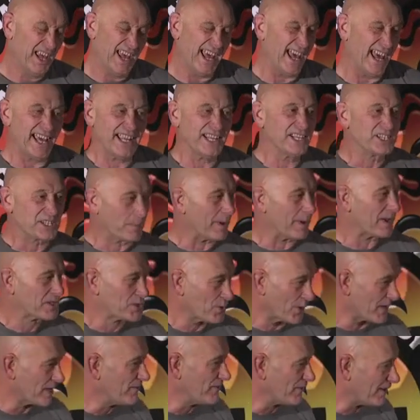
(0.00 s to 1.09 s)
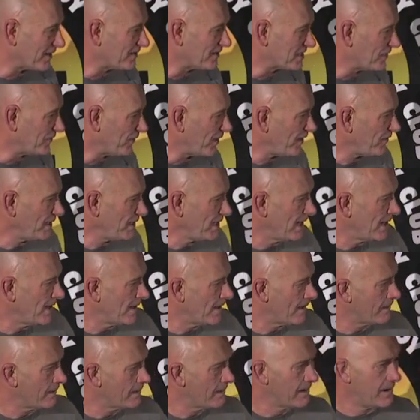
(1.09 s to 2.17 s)
aged about 25 to 50.
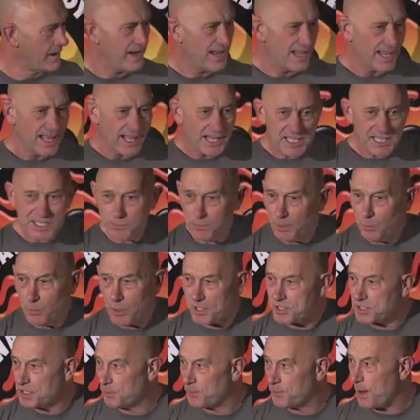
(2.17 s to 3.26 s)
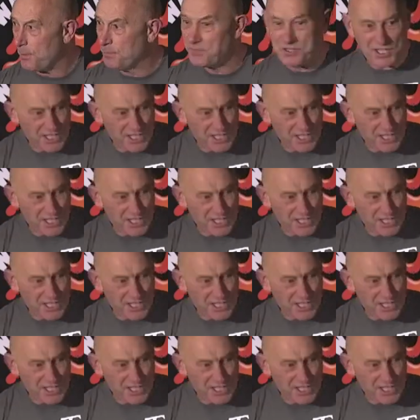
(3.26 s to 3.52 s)
I said, well, what's the problem? She